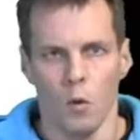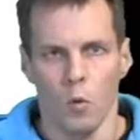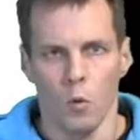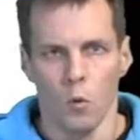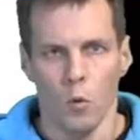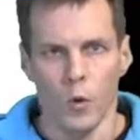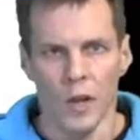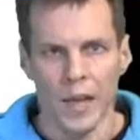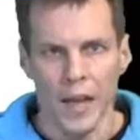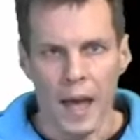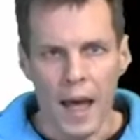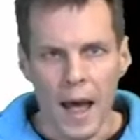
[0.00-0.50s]

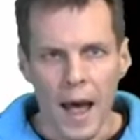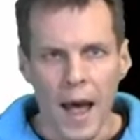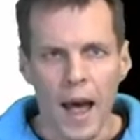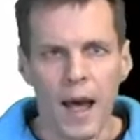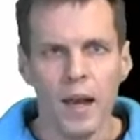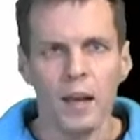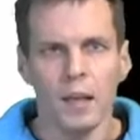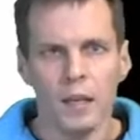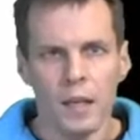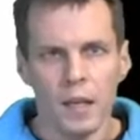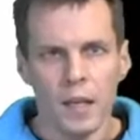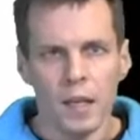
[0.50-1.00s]
we add
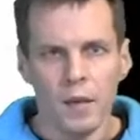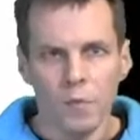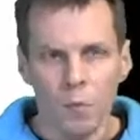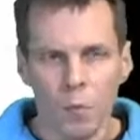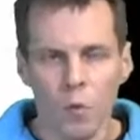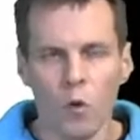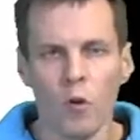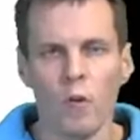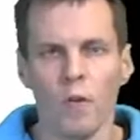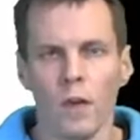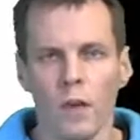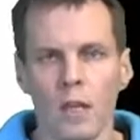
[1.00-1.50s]

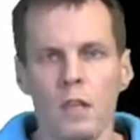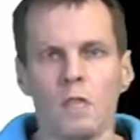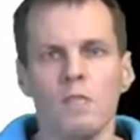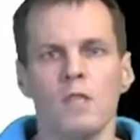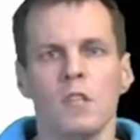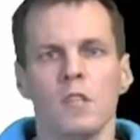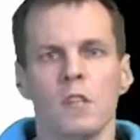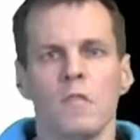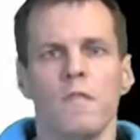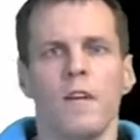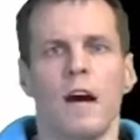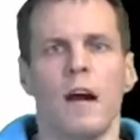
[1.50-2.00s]
more
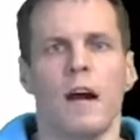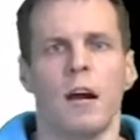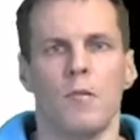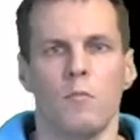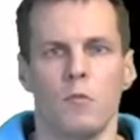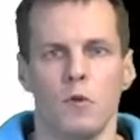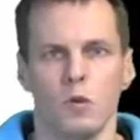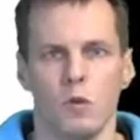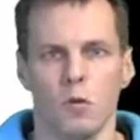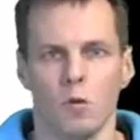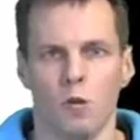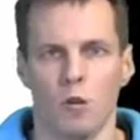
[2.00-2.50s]
interesting
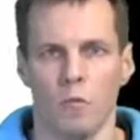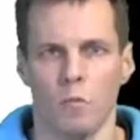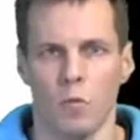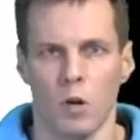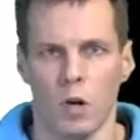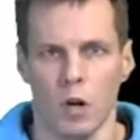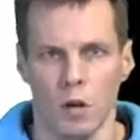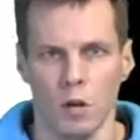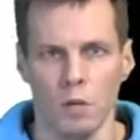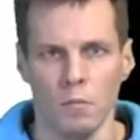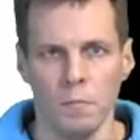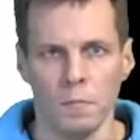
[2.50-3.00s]
variables to the
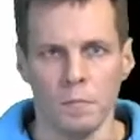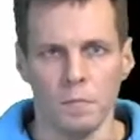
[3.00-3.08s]
model.